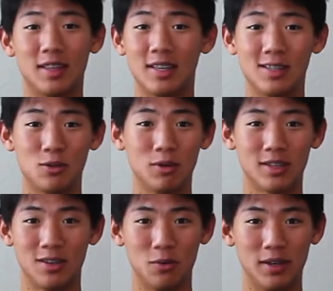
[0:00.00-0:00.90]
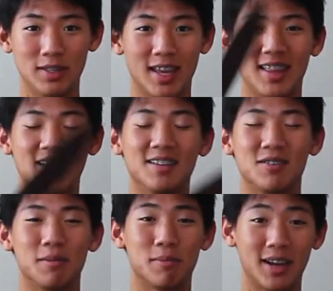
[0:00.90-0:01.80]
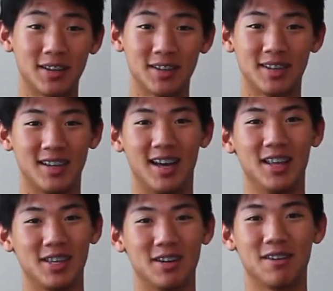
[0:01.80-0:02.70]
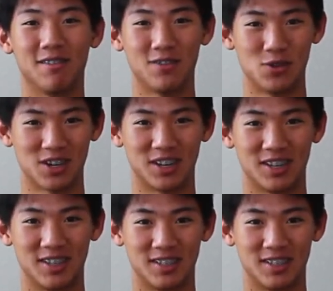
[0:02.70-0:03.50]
these tools and new ones can lead us to a brighter, healthier future.